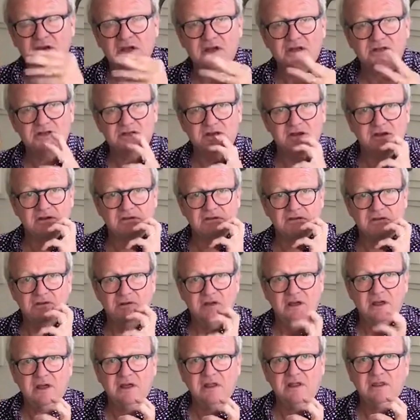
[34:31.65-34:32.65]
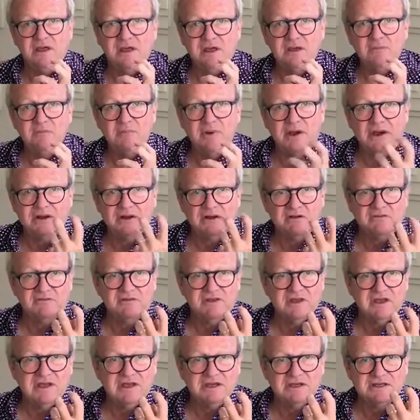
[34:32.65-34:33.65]
So the impact of
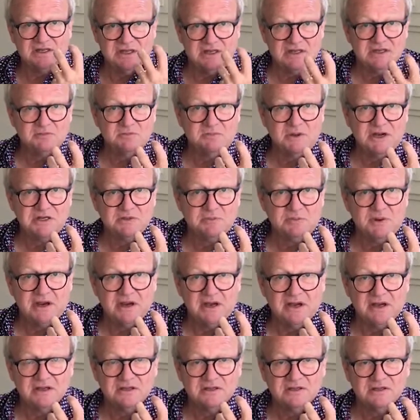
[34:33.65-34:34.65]
the yeast is much bigger.